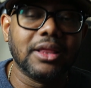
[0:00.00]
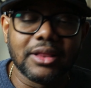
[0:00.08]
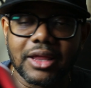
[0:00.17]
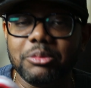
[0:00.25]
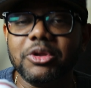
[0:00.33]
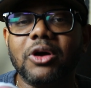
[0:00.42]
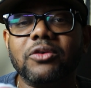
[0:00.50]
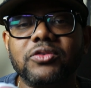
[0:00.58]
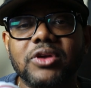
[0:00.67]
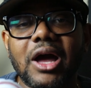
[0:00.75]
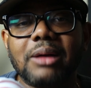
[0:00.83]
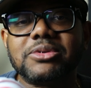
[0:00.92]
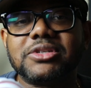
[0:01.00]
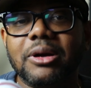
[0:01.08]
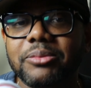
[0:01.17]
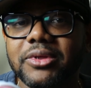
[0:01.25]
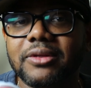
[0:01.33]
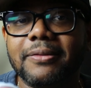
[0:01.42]
let me know if you copped
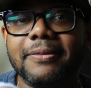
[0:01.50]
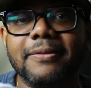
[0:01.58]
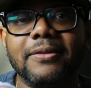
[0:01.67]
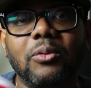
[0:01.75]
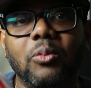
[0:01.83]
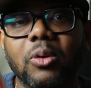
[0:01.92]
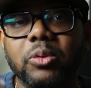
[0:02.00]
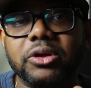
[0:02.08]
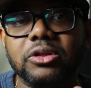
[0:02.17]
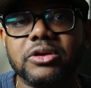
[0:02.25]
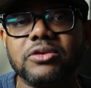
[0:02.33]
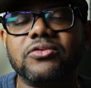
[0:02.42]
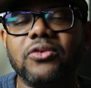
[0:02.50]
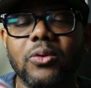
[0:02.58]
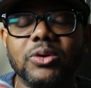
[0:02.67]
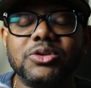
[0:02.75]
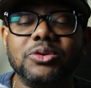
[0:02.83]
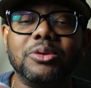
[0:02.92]
something. What were you looking
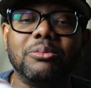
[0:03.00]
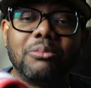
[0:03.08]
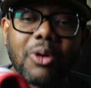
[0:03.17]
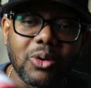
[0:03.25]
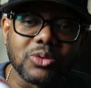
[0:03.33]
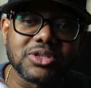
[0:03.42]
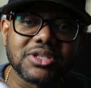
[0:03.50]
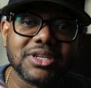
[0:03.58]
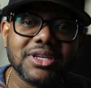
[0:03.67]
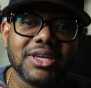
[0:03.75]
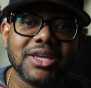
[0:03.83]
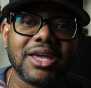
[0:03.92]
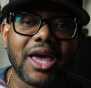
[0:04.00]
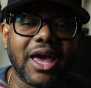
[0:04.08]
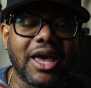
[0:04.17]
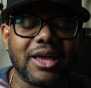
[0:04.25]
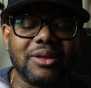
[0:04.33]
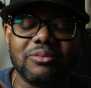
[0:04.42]
forward to the most?
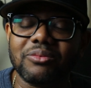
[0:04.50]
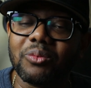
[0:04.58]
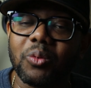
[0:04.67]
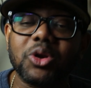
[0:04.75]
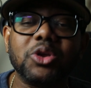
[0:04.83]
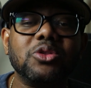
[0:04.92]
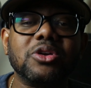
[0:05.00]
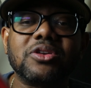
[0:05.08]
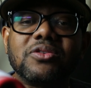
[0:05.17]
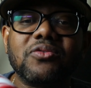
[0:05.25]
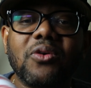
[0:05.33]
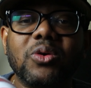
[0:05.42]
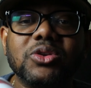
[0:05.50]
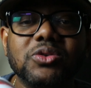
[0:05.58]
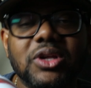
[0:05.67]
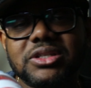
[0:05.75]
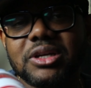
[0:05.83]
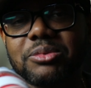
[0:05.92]
And what are you looking forward to
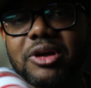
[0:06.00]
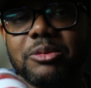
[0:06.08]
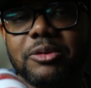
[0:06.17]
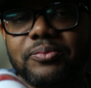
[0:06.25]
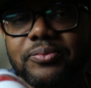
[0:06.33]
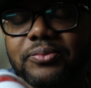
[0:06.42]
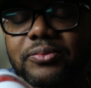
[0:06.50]
that's upcoming?